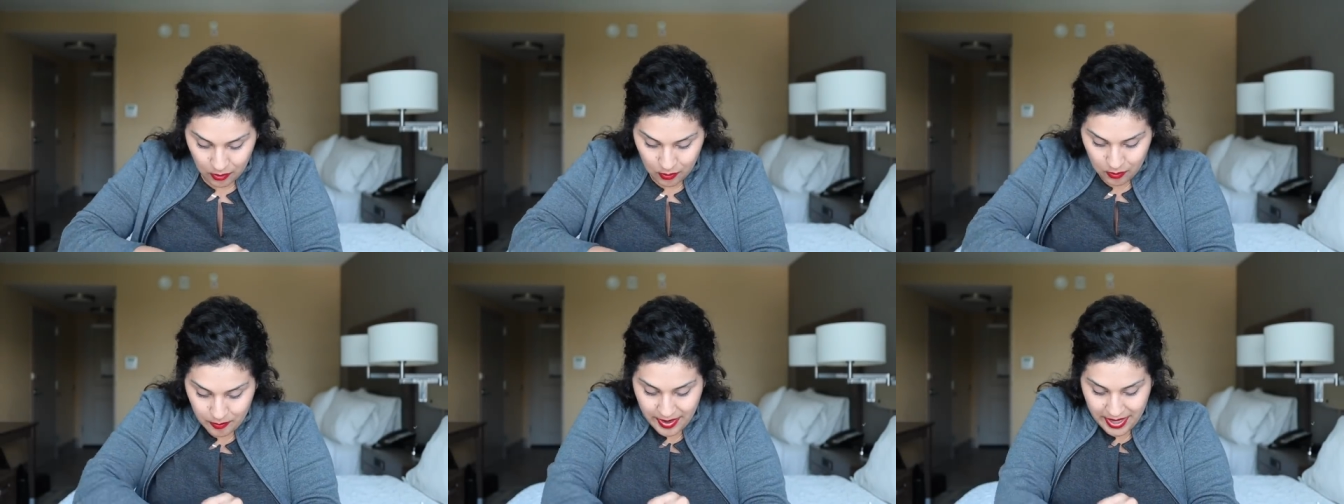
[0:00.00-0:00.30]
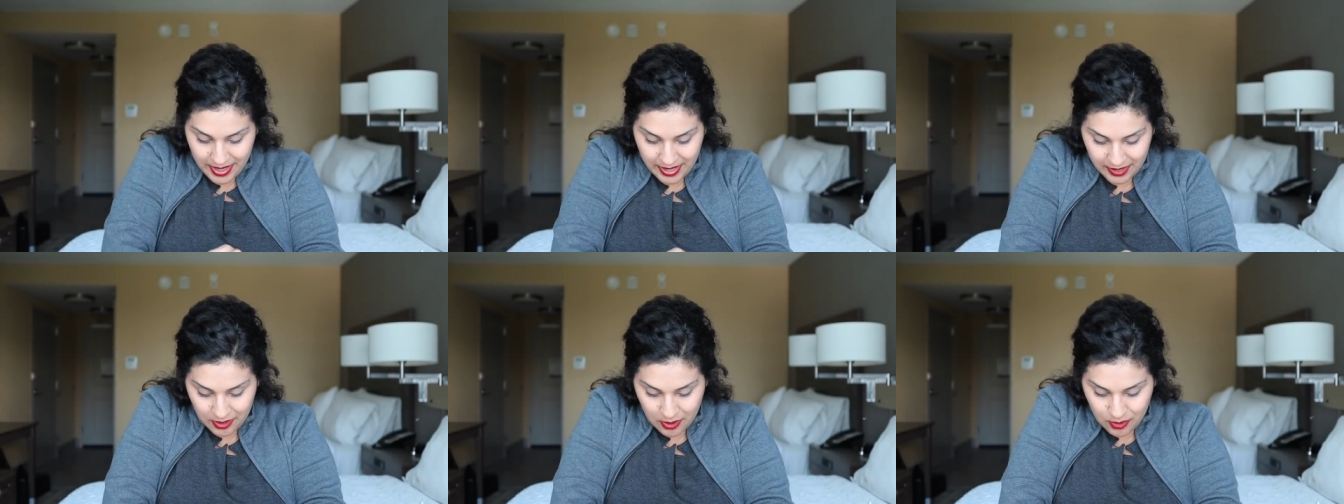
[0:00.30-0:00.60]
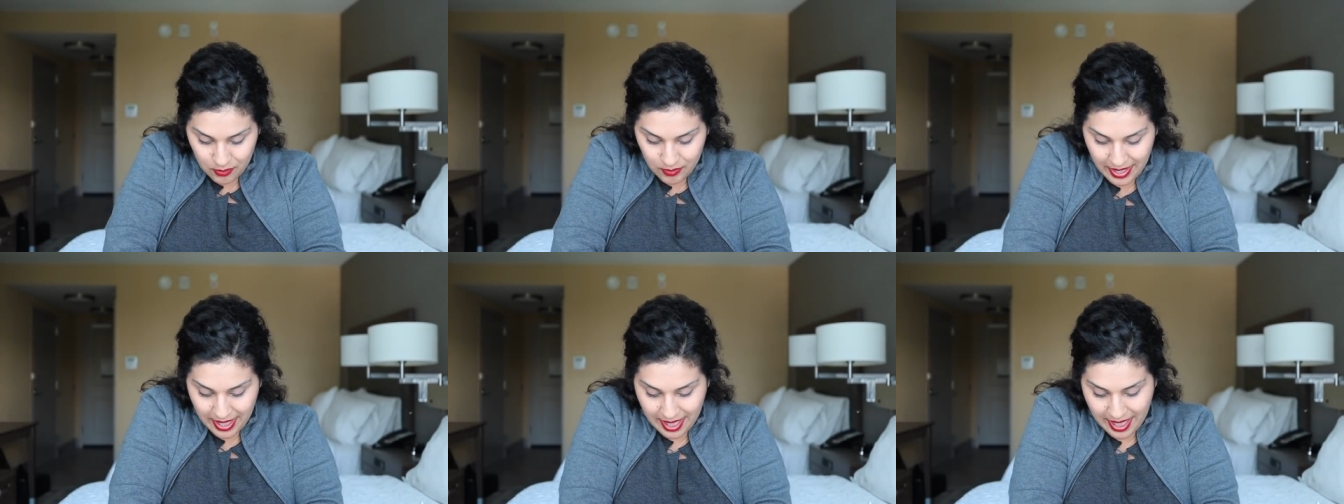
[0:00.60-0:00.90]
oh man,
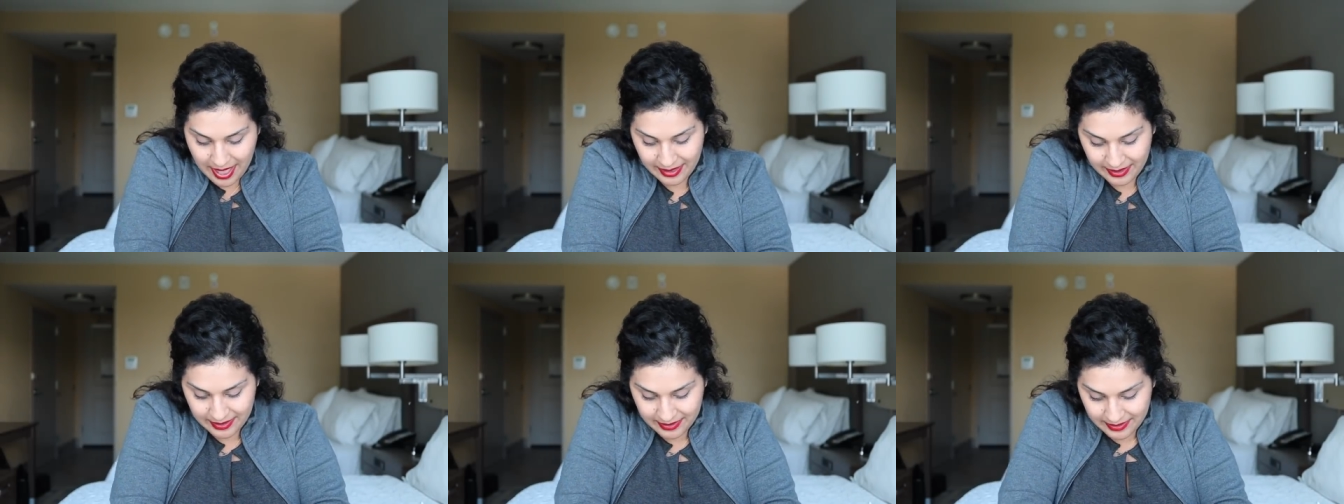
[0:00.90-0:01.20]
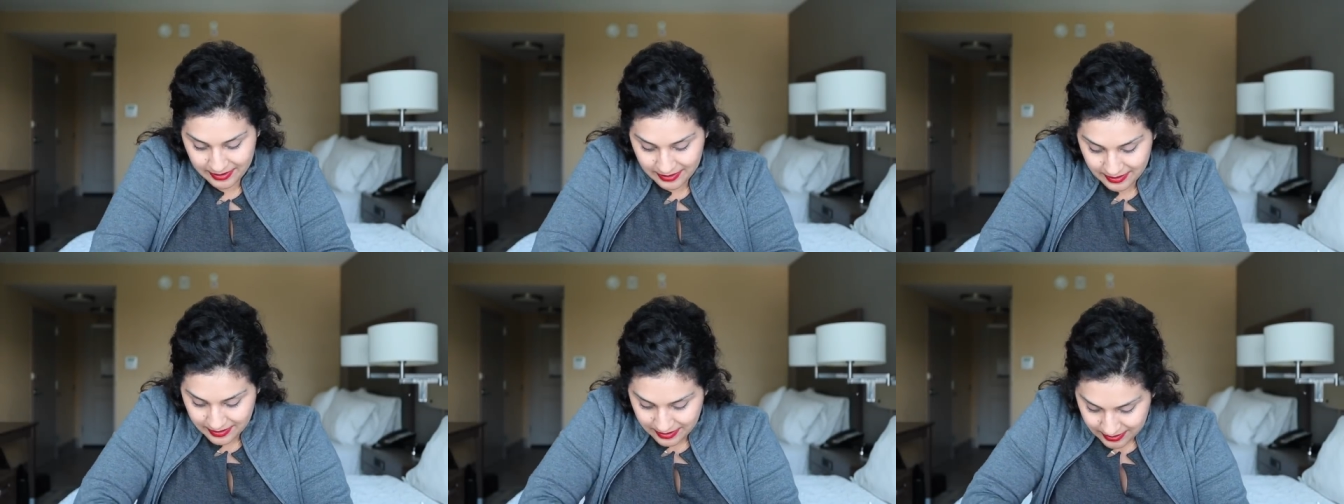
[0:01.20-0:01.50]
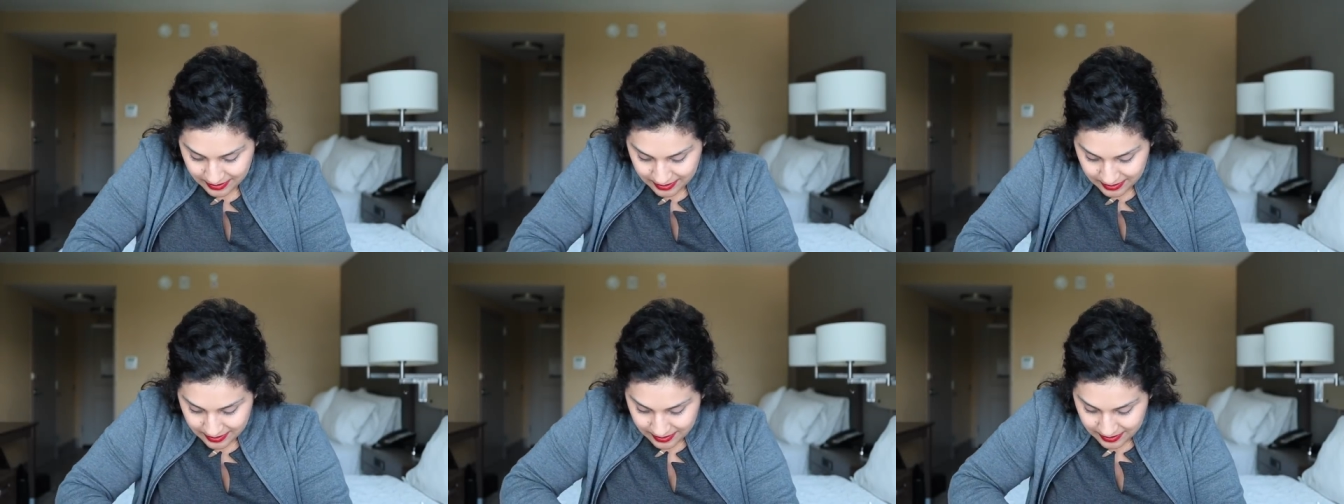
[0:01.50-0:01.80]
okay.
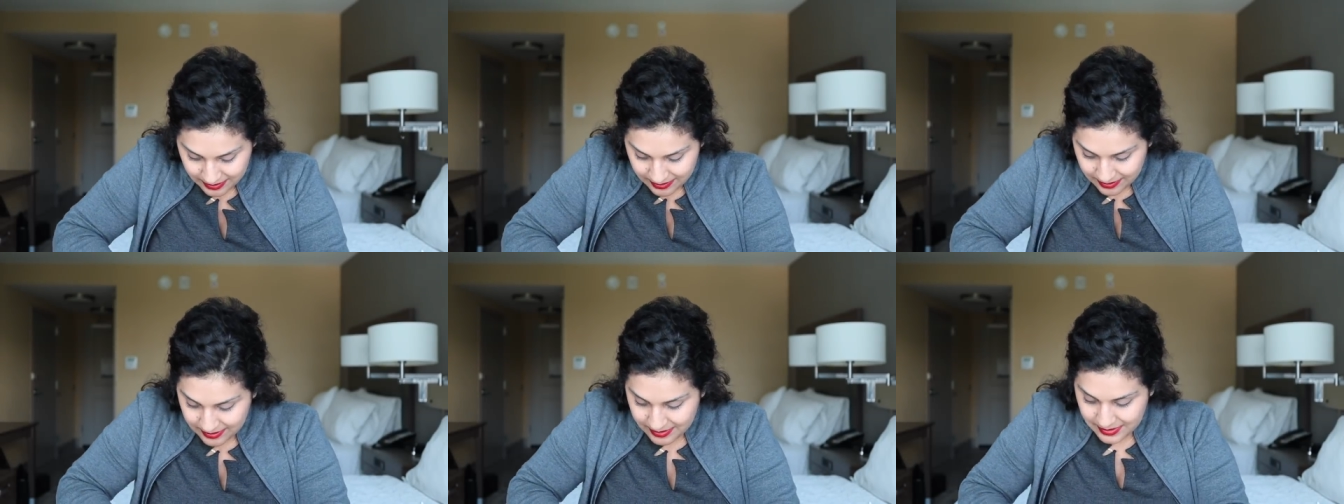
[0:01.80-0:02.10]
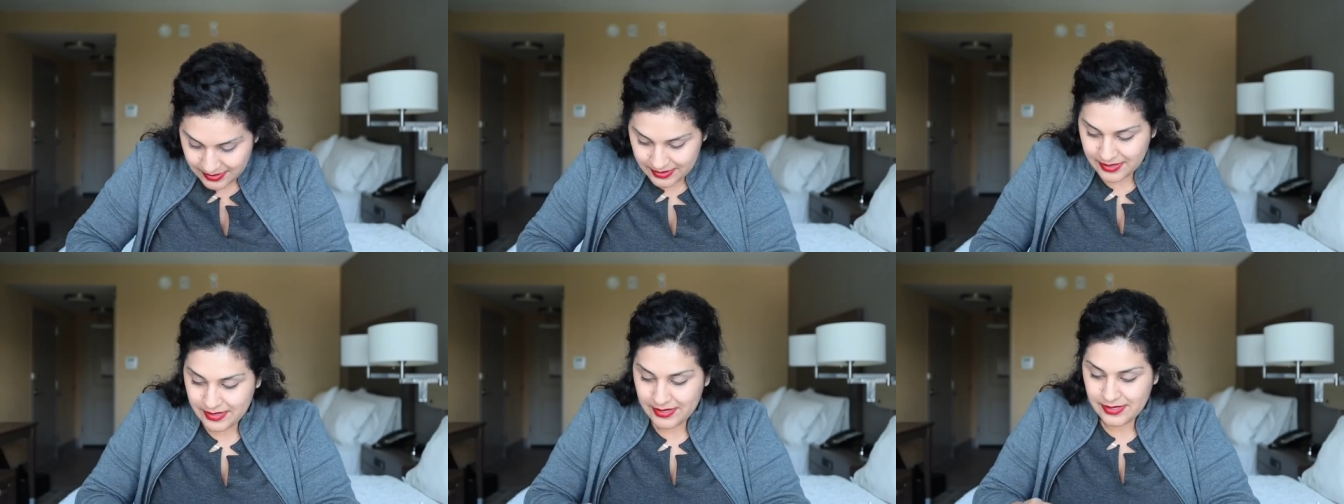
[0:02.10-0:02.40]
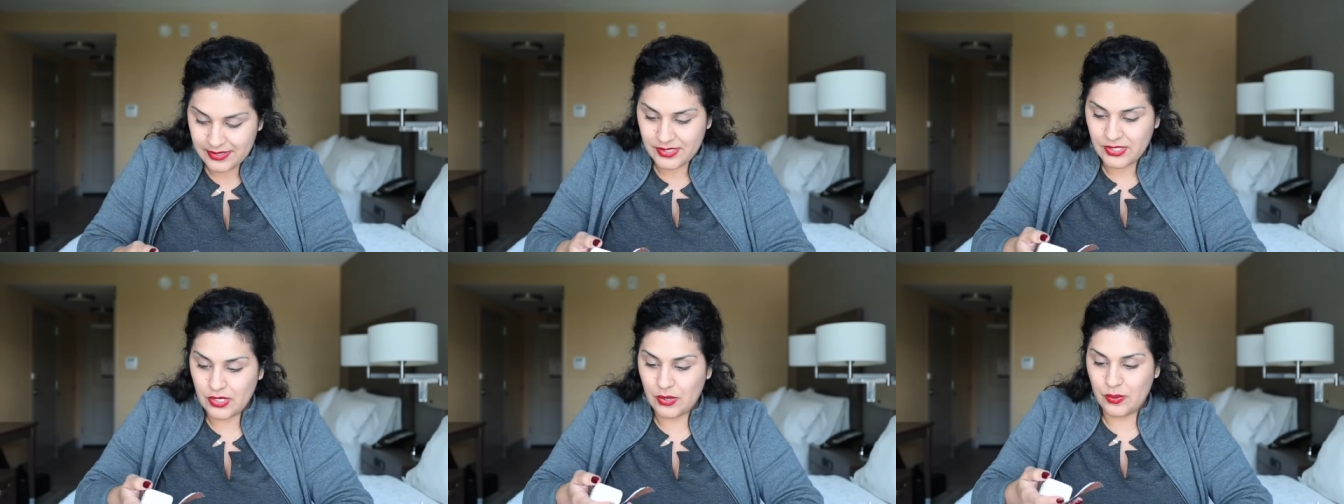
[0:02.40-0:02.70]

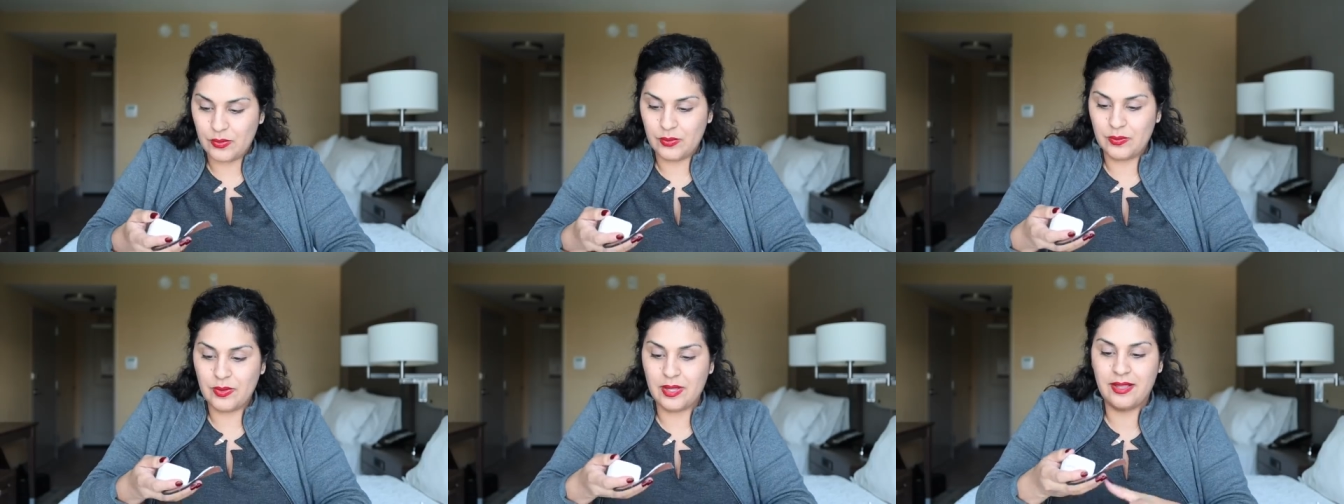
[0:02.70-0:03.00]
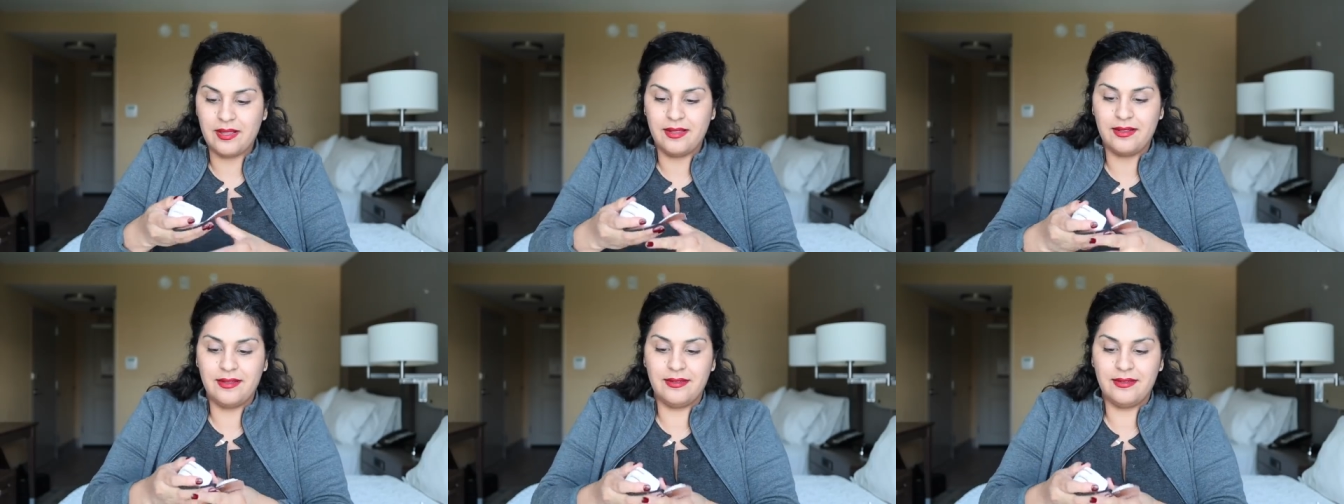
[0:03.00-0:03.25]
So